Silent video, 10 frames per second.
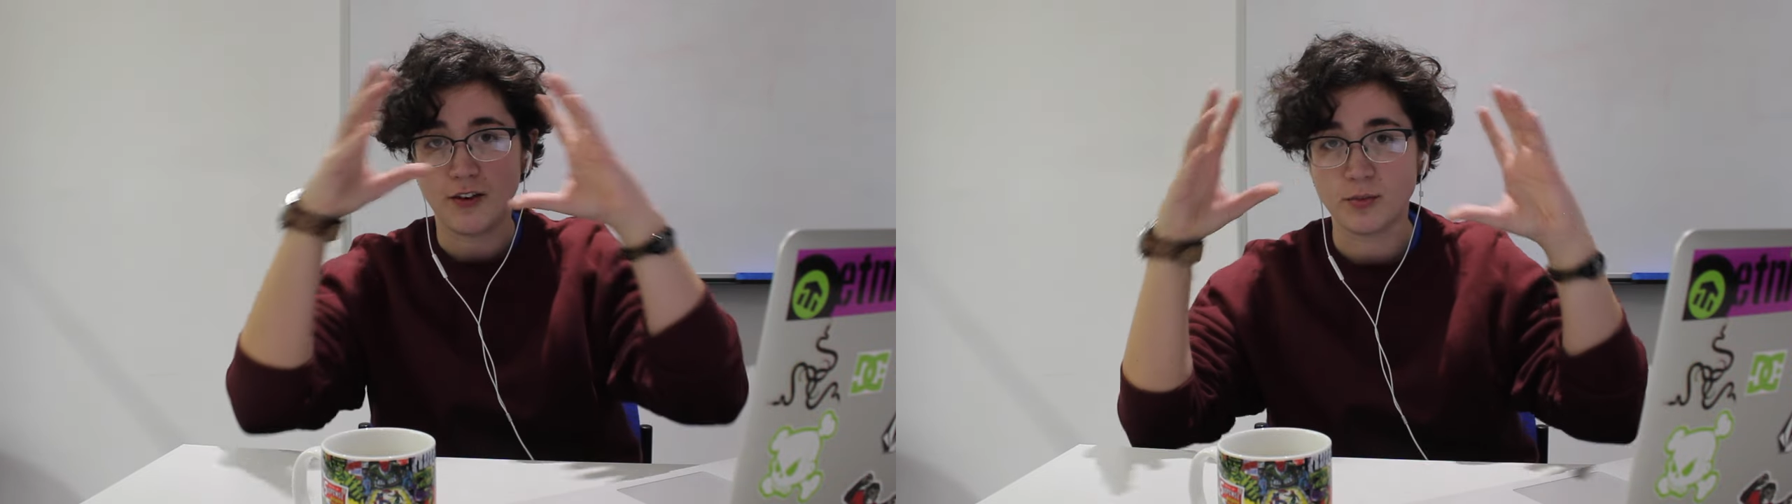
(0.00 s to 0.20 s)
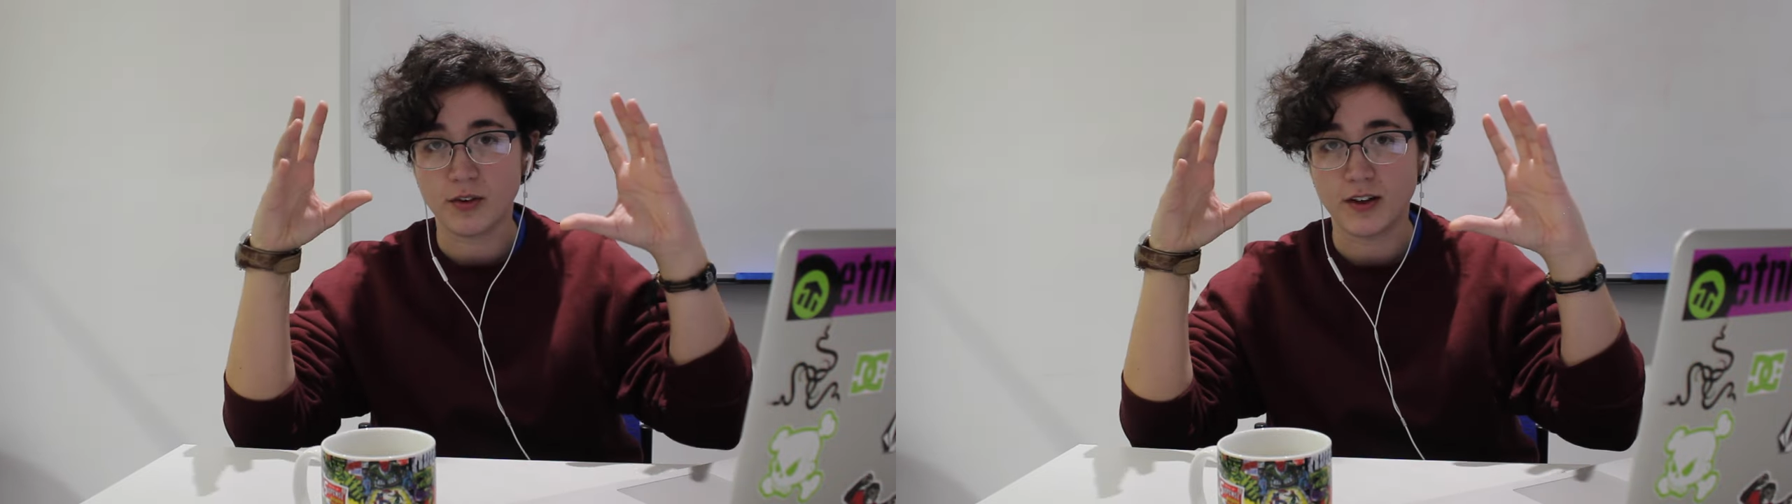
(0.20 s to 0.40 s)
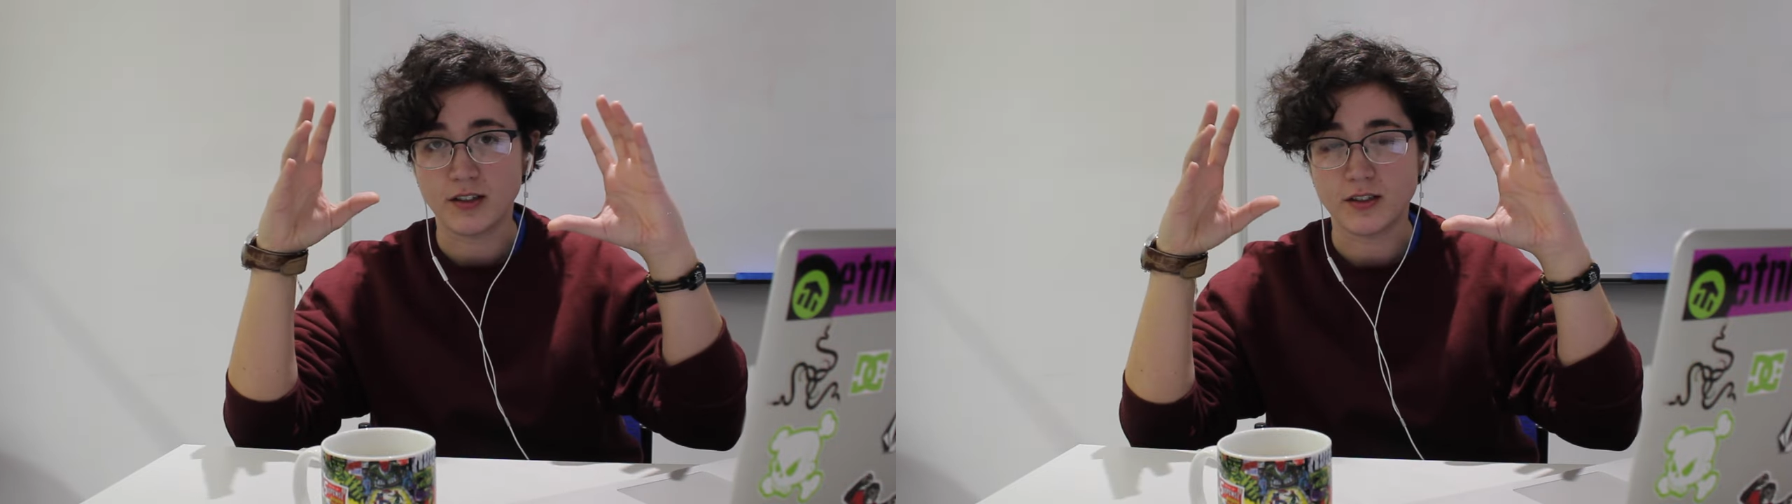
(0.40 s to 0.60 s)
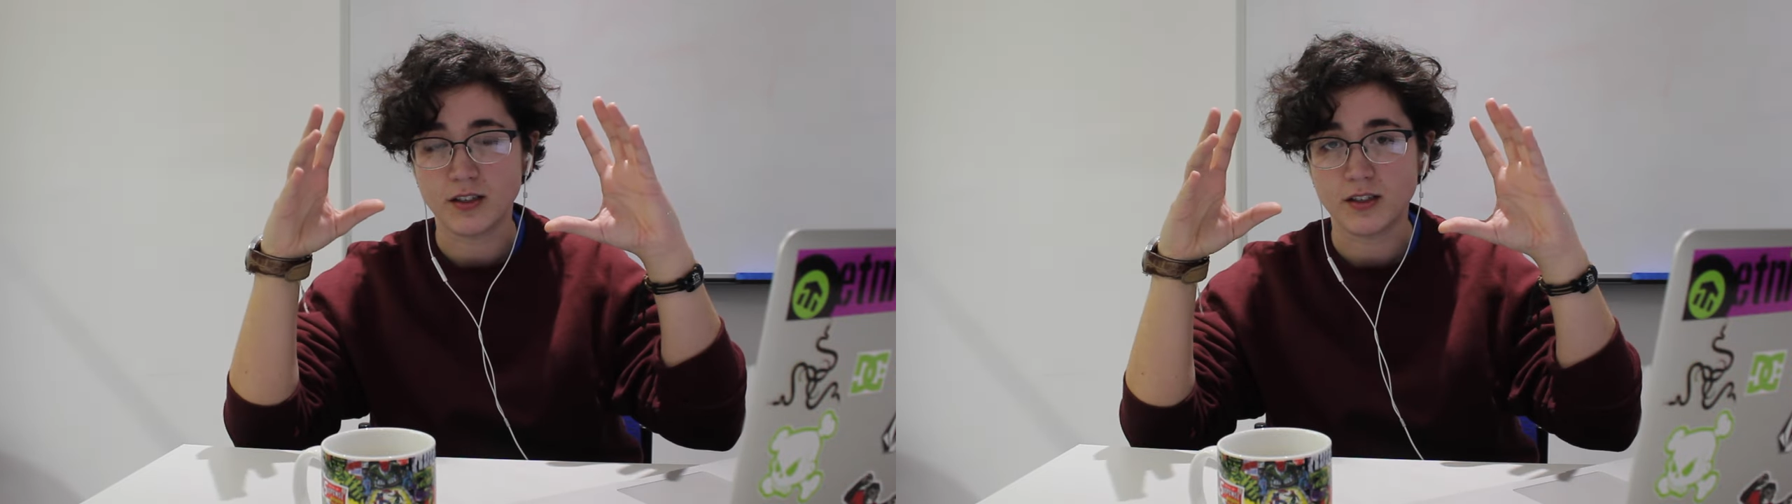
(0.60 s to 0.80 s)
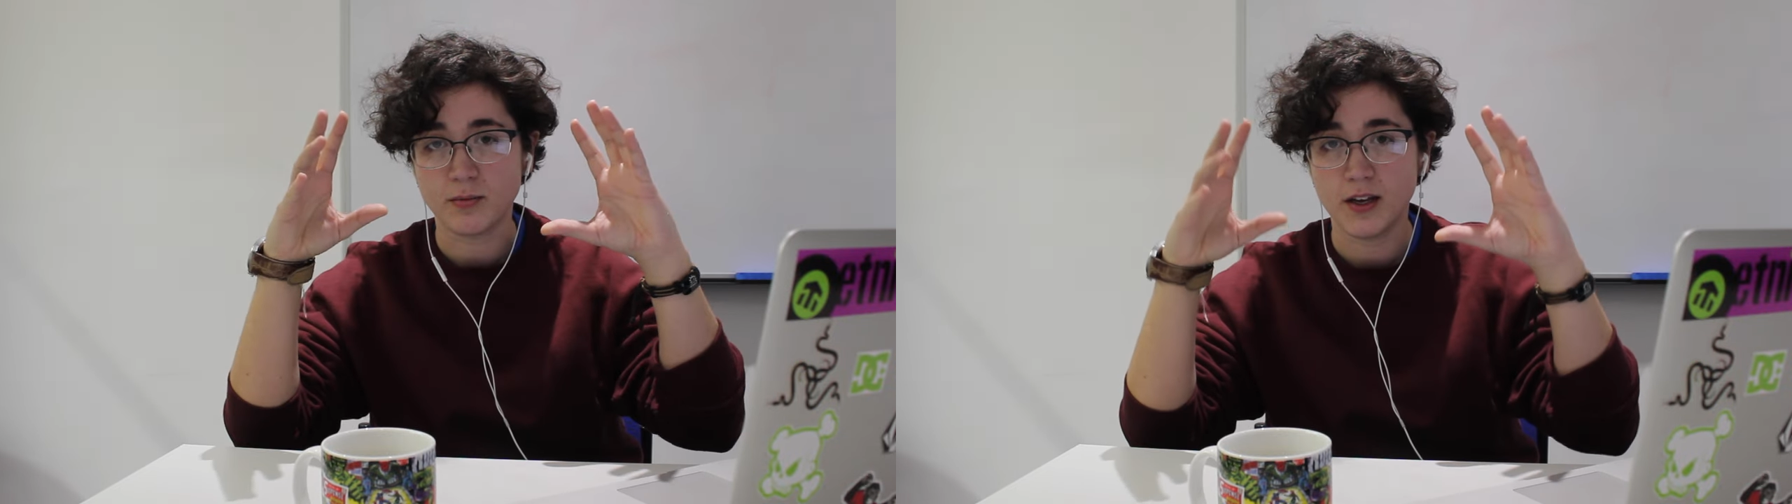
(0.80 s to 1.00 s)
after my face
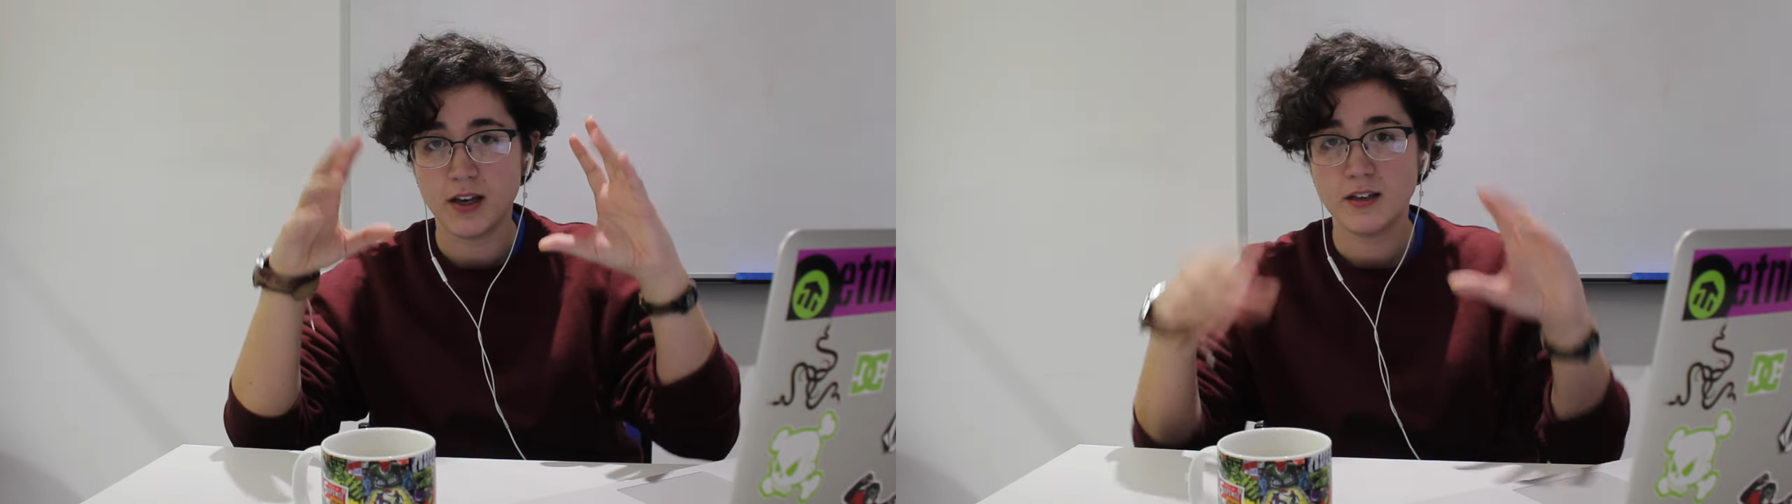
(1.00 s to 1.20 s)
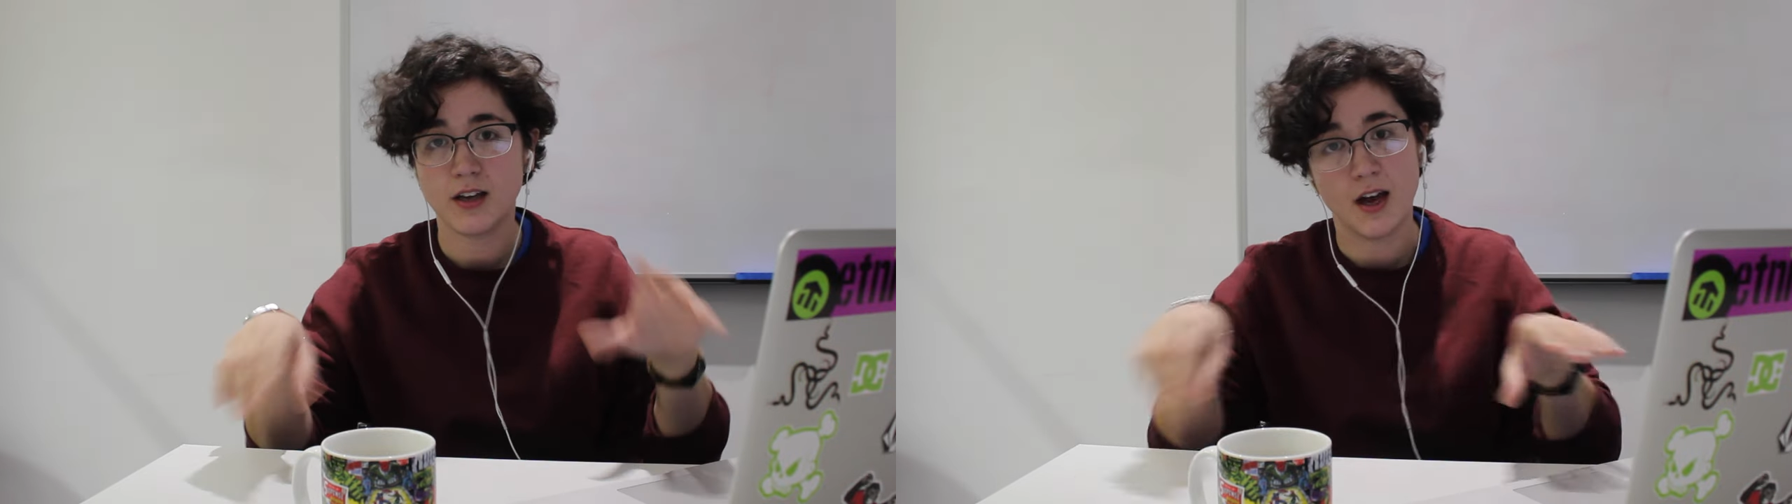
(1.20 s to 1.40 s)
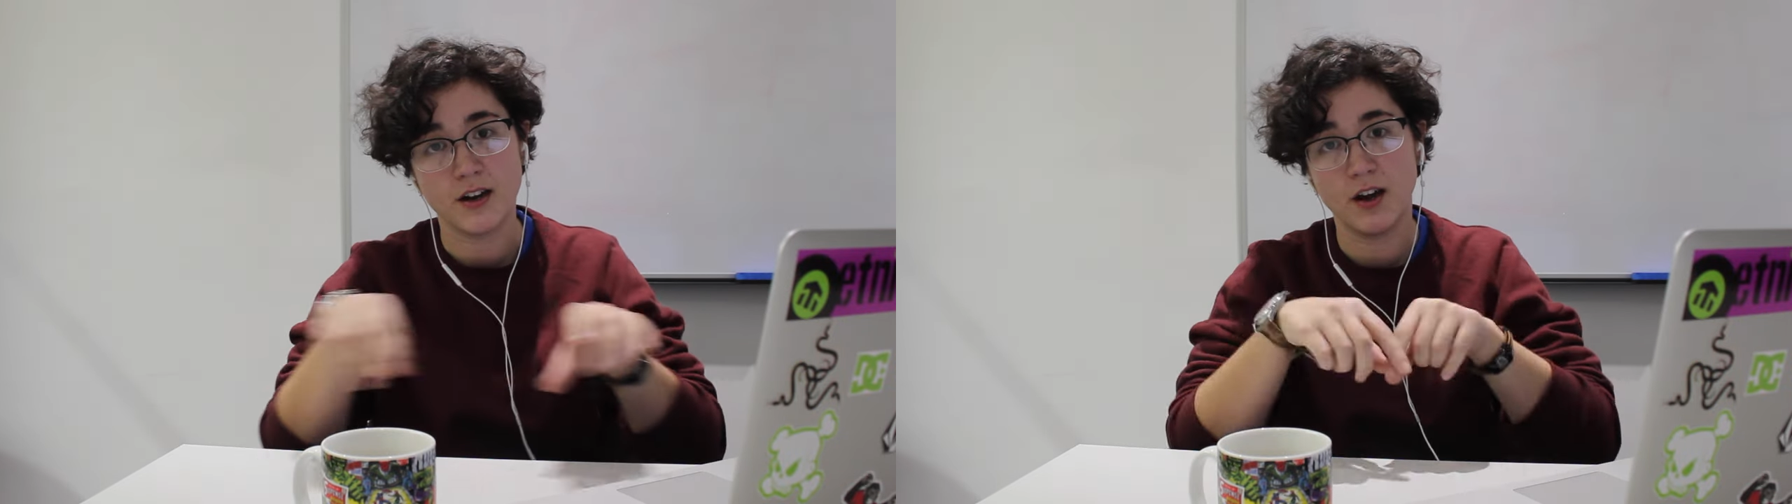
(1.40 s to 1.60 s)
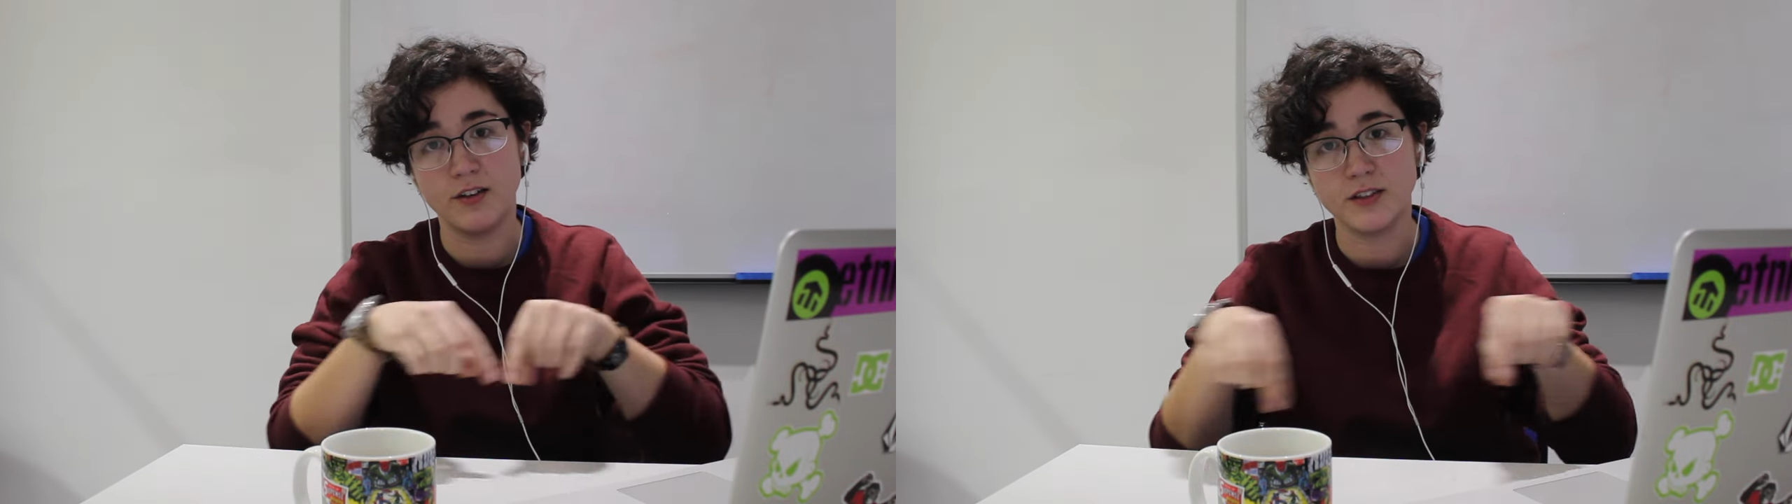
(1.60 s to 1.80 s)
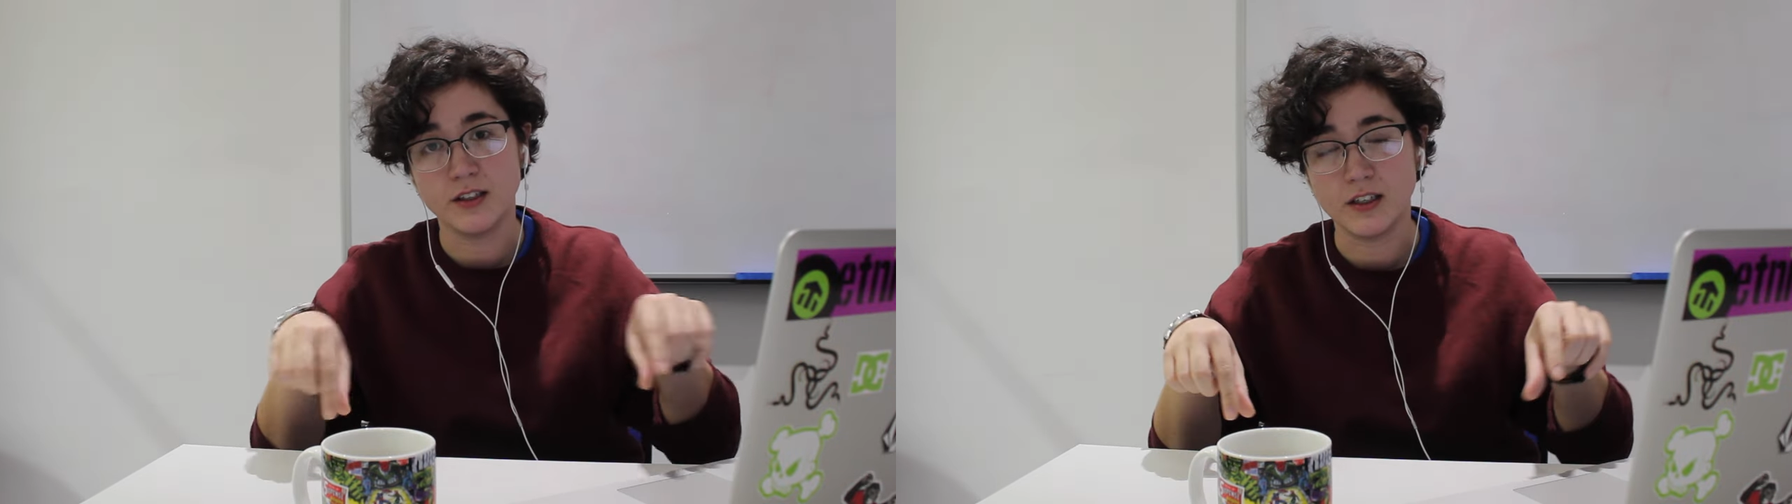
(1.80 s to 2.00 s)
has disappeared and
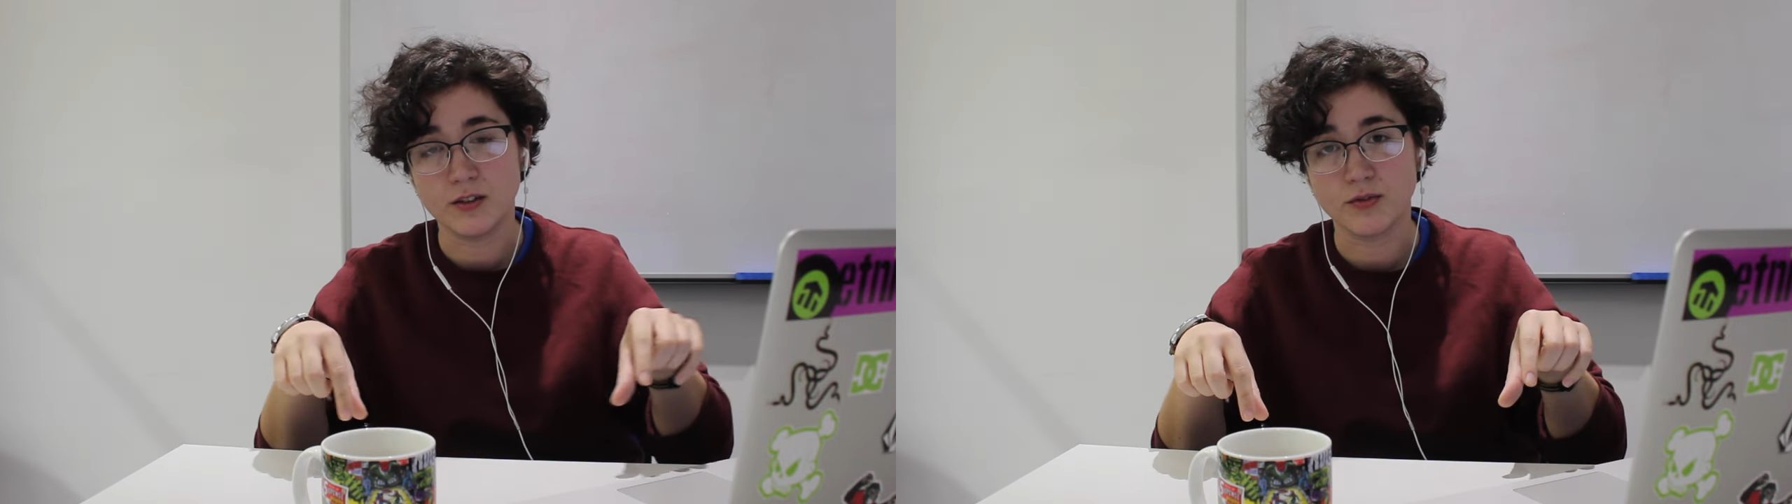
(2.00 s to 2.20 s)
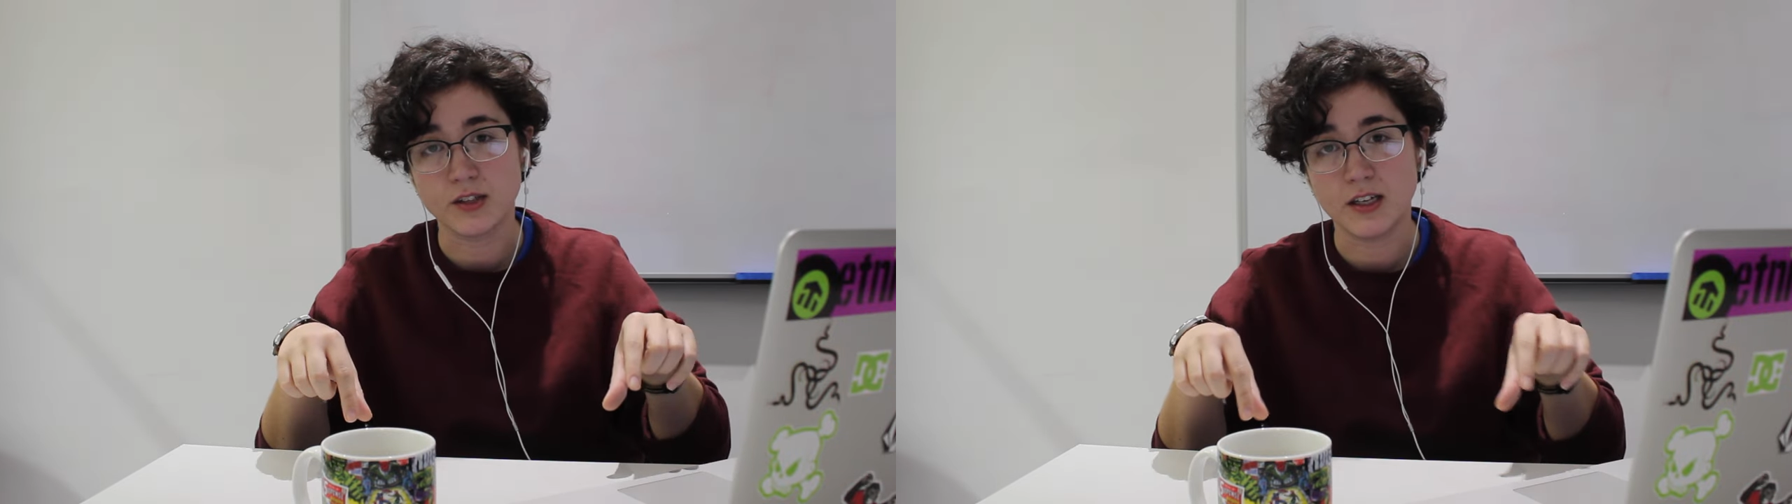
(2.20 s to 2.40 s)
underneath,